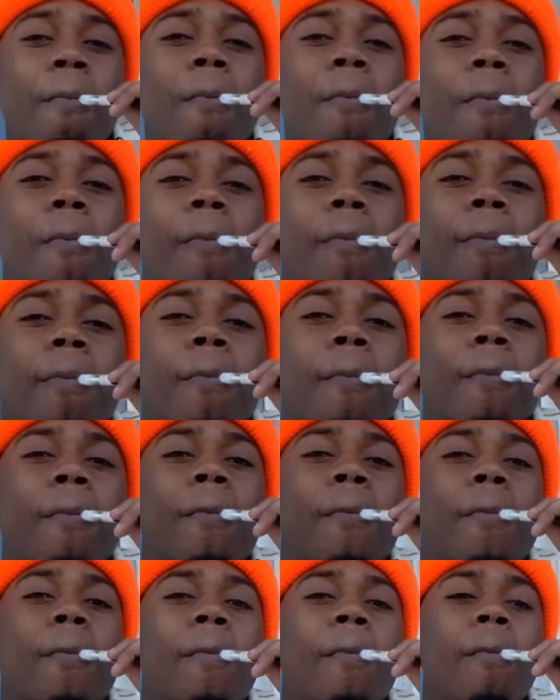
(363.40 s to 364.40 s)

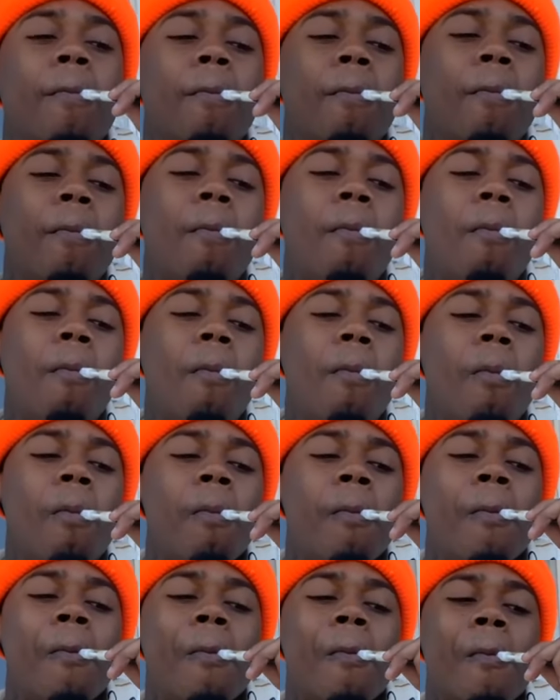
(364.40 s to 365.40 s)

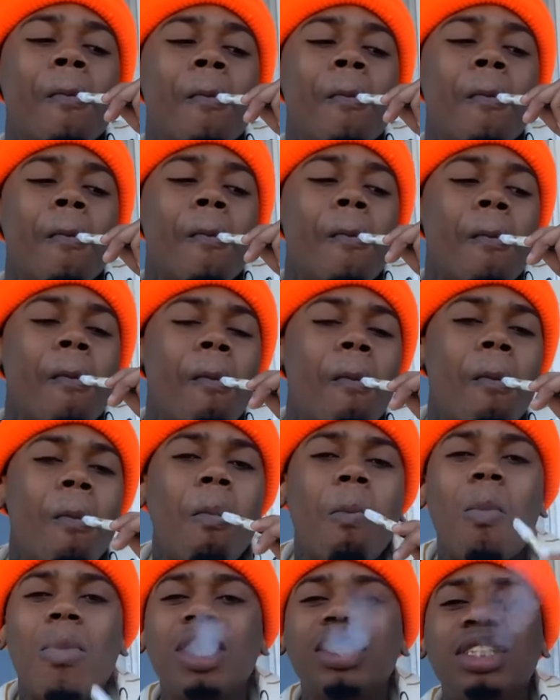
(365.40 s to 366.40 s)

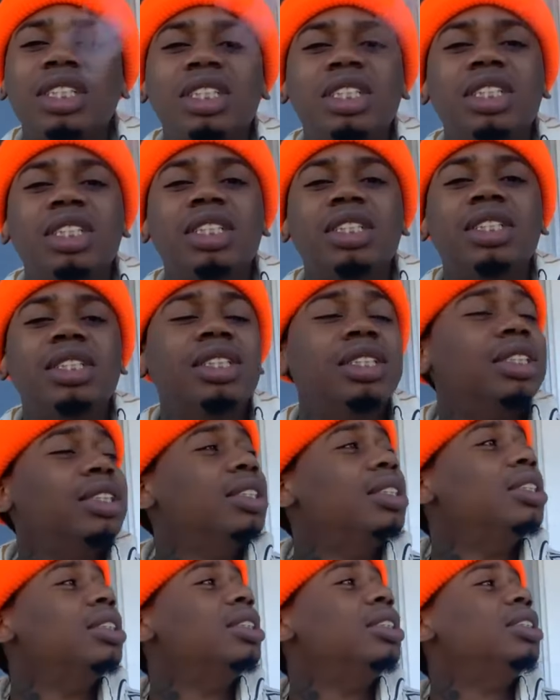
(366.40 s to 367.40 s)

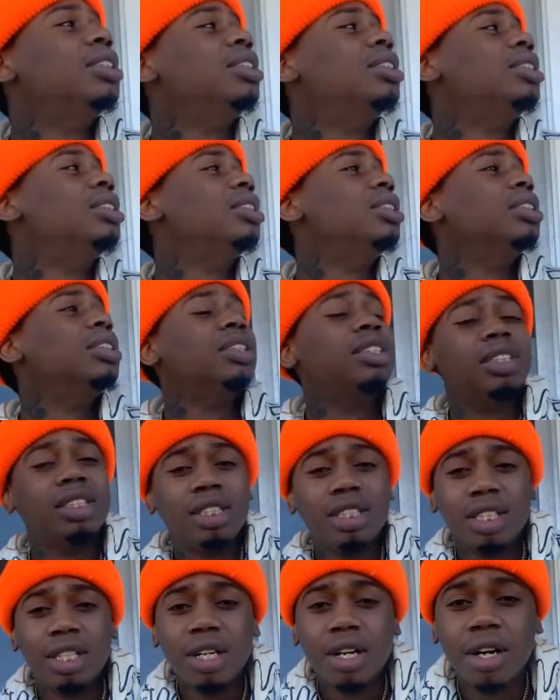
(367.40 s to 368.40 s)

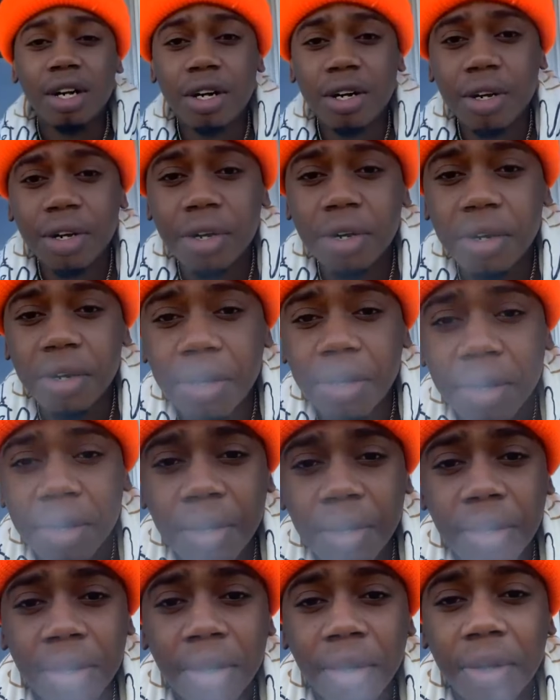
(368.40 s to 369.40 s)

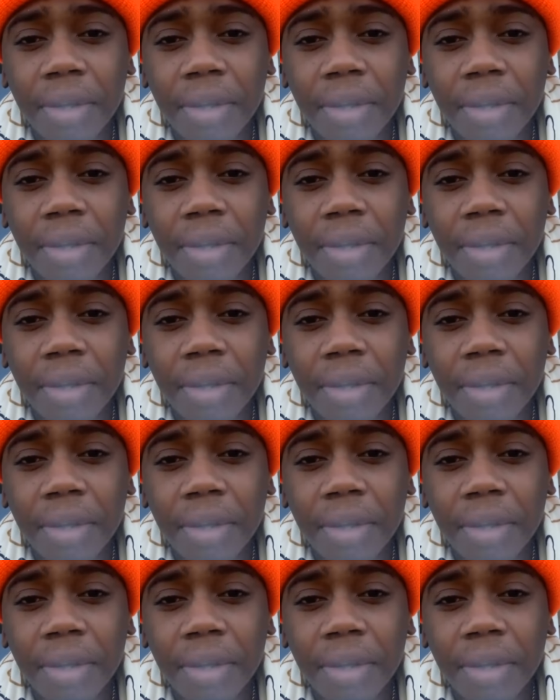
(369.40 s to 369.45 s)
Nobody speaks.